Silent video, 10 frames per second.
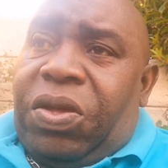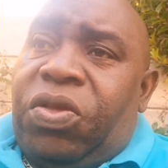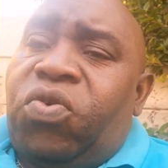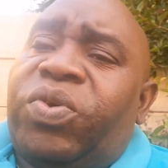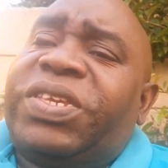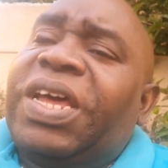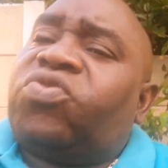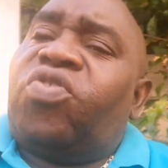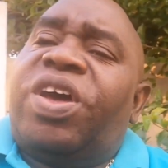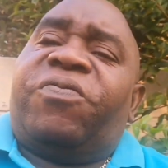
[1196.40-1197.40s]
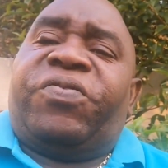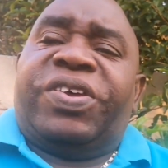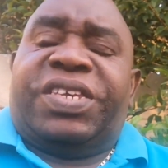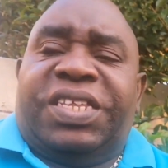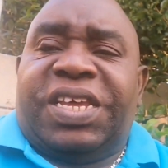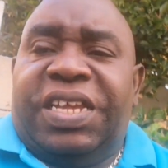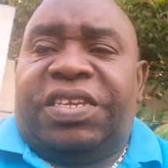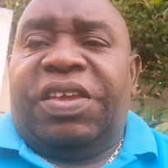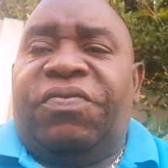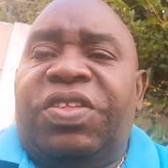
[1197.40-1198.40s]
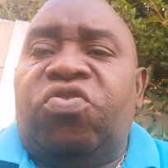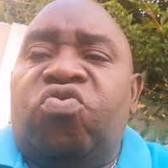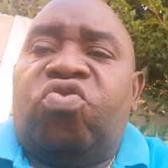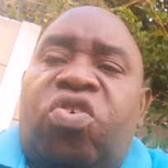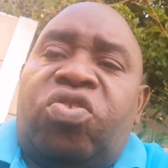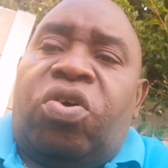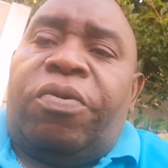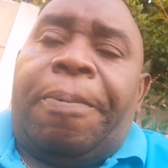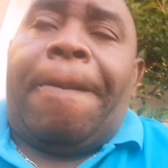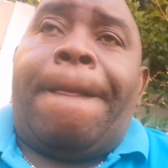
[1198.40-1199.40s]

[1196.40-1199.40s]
You will start to have visitors even you don't know.